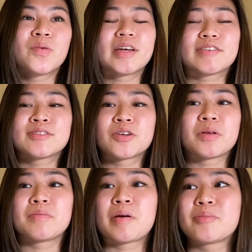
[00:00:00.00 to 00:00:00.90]
We have so
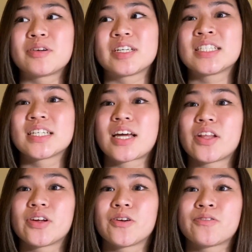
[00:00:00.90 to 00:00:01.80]
many memories
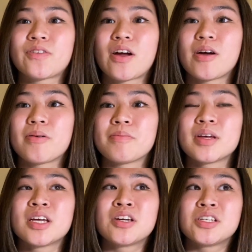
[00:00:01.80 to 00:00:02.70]
together from
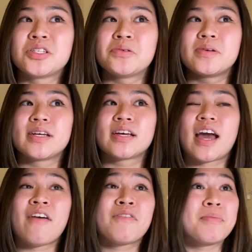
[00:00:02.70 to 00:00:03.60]
doing
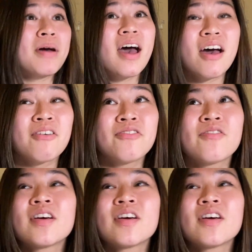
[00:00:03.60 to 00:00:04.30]
FMF,